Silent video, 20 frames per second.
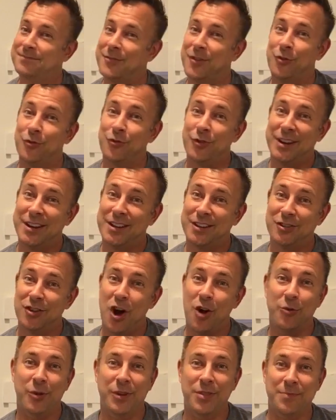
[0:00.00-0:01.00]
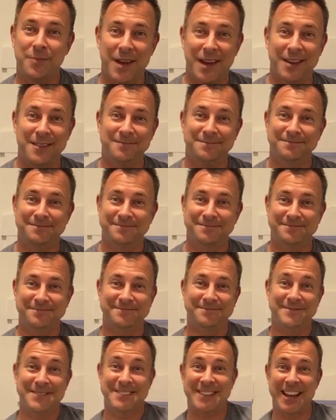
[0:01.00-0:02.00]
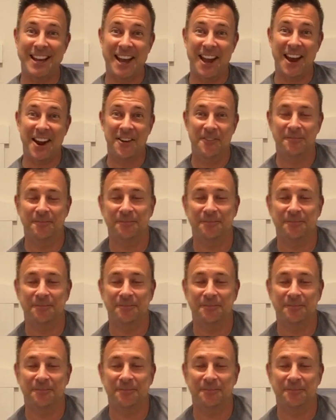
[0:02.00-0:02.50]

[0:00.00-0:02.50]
reading along with me. Take care.